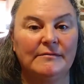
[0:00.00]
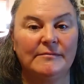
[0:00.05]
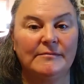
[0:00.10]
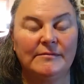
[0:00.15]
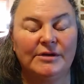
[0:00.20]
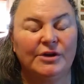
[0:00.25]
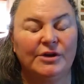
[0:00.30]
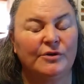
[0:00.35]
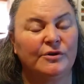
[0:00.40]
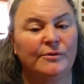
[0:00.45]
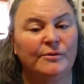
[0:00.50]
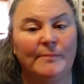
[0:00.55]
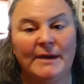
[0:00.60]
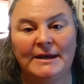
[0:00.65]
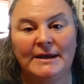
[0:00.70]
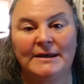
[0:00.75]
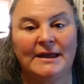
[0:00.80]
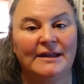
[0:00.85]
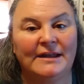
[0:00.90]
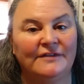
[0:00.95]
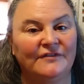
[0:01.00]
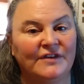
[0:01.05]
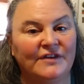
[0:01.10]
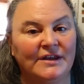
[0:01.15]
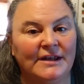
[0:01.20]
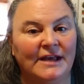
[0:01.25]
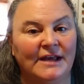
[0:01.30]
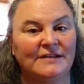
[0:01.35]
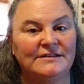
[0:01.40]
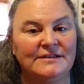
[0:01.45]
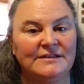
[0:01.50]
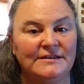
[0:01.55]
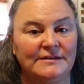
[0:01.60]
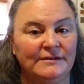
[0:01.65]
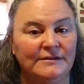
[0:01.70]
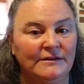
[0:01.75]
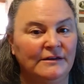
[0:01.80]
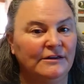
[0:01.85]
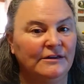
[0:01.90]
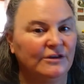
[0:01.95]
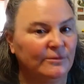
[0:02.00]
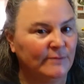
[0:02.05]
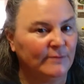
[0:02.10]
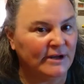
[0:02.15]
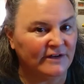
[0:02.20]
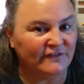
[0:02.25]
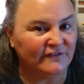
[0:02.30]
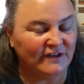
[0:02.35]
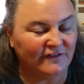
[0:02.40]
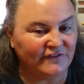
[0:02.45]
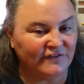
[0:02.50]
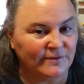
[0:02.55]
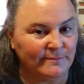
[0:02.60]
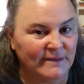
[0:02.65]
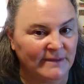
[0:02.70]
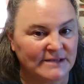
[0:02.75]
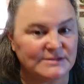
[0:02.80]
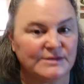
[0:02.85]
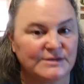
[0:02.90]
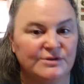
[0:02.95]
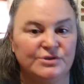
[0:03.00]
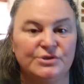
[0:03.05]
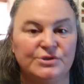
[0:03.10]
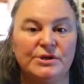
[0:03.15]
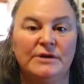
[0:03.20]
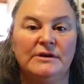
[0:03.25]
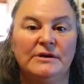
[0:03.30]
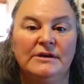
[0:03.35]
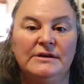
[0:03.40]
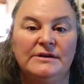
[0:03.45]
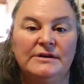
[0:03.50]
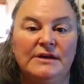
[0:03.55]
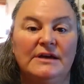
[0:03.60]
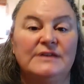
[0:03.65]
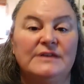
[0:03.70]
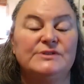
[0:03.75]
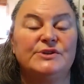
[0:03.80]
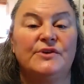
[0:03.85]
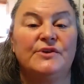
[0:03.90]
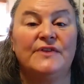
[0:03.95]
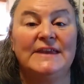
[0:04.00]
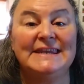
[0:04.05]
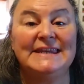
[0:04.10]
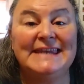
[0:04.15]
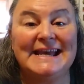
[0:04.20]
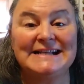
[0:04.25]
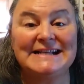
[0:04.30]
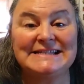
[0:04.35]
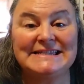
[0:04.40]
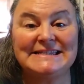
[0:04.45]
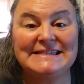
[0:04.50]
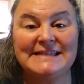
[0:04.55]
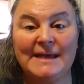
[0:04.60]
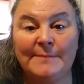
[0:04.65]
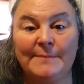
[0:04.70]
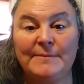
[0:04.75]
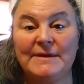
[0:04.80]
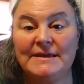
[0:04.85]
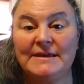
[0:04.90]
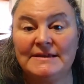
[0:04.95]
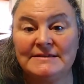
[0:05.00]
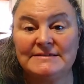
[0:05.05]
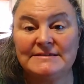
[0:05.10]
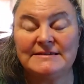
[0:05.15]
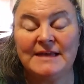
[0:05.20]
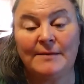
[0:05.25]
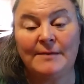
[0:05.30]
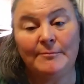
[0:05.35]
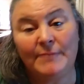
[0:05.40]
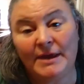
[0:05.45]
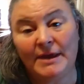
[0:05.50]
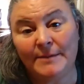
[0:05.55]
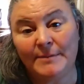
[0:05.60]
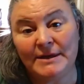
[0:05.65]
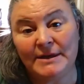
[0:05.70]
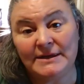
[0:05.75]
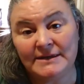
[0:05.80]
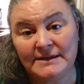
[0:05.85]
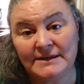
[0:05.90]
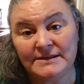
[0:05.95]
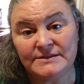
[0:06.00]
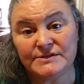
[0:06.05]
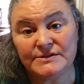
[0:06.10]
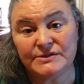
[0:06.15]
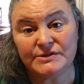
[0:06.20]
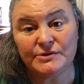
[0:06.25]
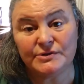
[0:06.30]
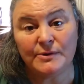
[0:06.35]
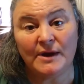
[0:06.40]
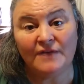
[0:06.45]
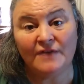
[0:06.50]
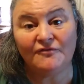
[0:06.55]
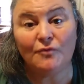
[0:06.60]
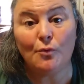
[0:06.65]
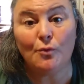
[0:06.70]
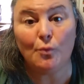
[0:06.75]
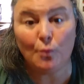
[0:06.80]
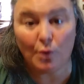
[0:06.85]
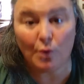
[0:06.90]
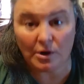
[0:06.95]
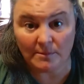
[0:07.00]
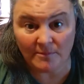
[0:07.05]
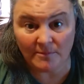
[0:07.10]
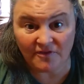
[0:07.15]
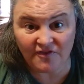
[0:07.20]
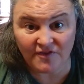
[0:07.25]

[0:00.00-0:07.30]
you might not have connected, you might have left a message. So the next step is that baby needs to have warmth.